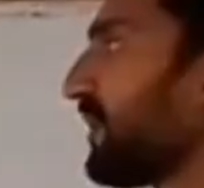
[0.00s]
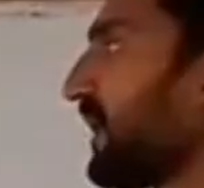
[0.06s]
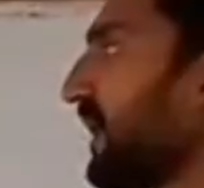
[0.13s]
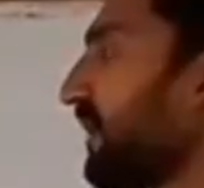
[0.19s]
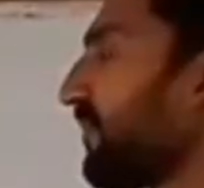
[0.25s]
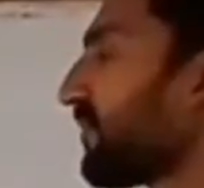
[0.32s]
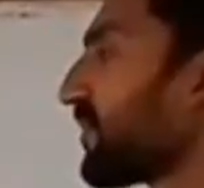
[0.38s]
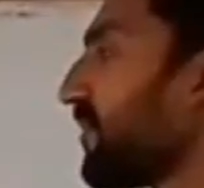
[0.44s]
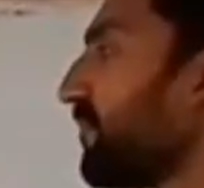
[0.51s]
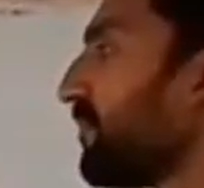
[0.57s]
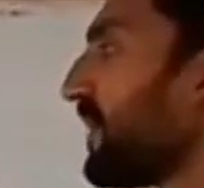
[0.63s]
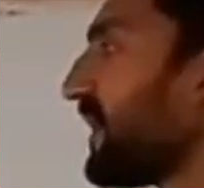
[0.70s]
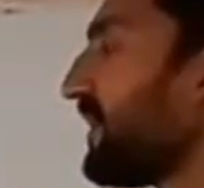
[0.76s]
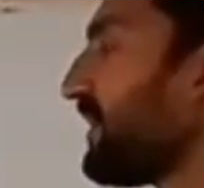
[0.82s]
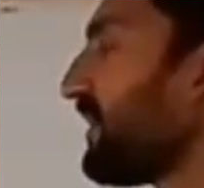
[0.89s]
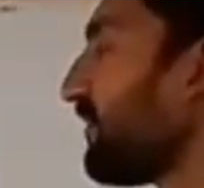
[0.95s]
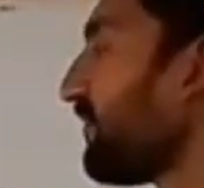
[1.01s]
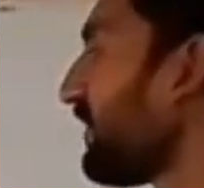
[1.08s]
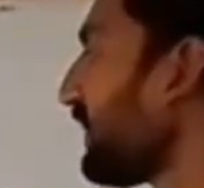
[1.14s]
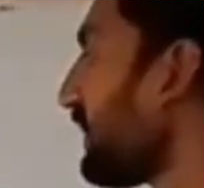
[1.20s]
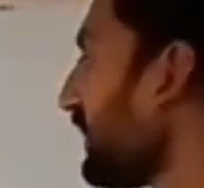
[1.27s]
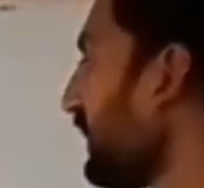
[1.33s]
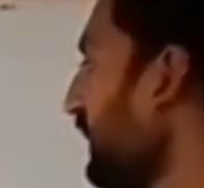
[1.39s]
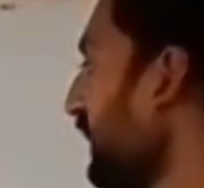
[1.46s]
we have comparative
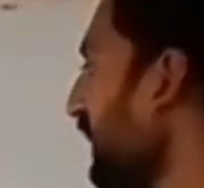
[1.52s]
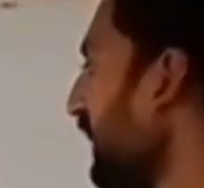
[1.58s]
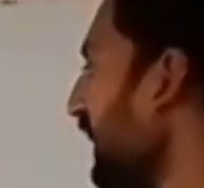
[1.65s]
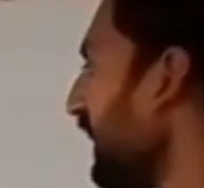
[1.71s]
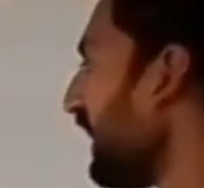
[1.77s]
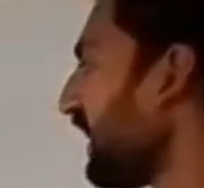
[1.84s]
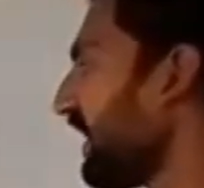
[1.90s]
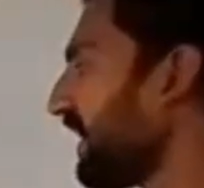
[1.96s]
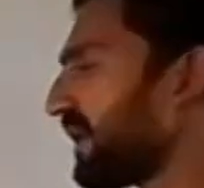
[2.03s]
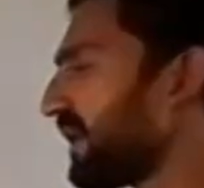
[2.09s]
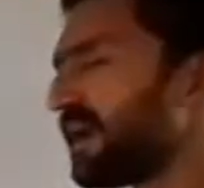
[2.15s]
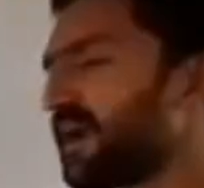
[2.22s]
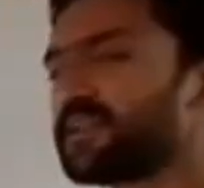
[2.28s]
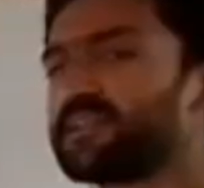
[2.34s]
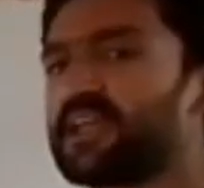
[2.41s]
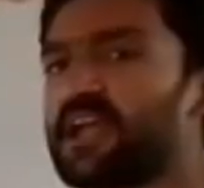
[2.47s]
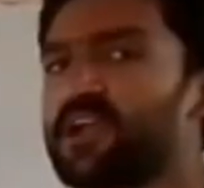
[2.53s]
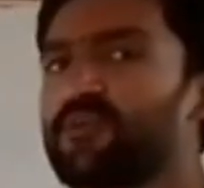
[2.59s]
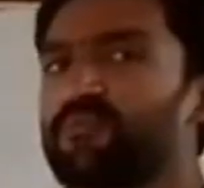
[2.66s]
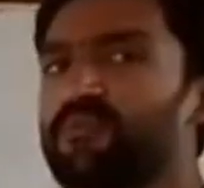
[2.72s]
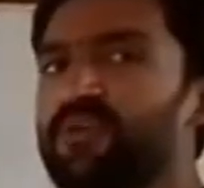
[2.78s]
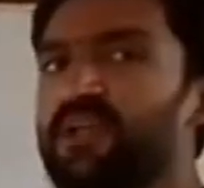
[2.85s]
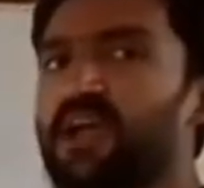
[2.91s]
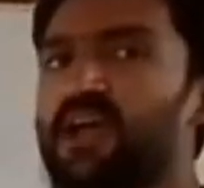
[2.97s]
degree and at the end
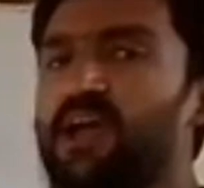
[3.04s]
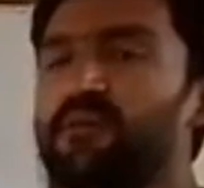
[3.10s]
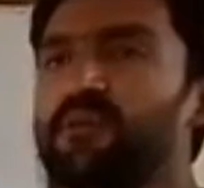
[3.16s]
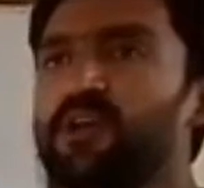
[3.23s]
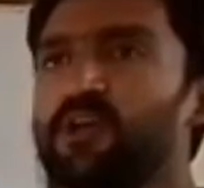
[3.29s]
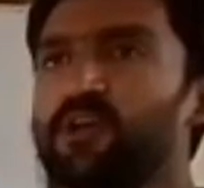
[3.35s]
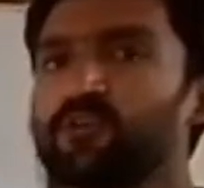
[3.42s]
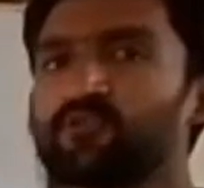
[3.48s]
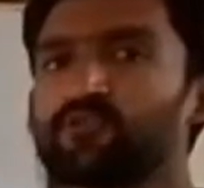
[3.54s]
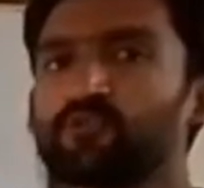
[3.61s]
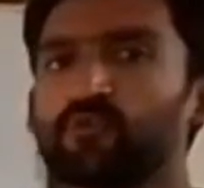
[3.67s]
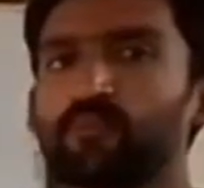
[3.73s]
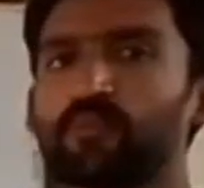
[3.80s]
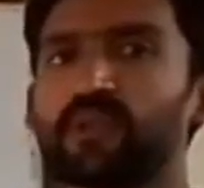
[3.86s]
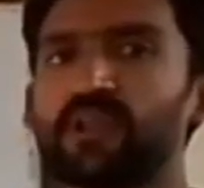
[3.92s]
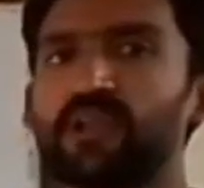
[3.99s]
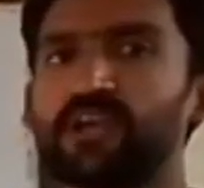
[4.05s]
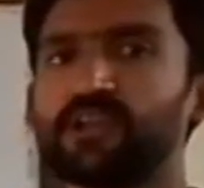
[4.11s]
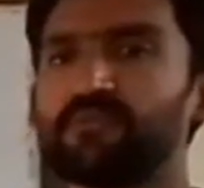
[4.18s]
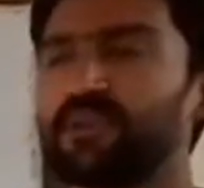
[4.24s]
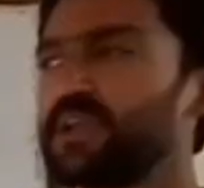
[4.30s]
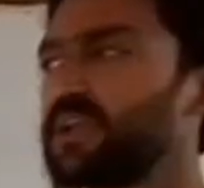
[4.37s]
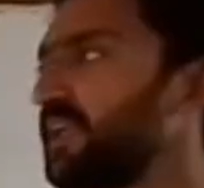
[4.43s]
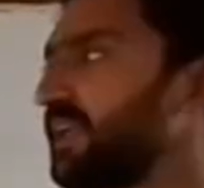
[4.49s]
we have superlative
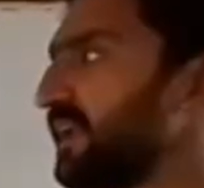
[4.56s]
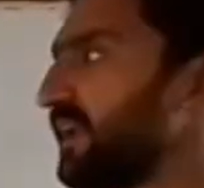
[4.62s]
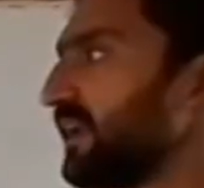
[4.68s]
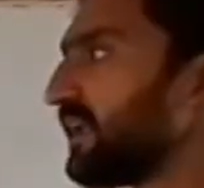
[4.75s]
degree.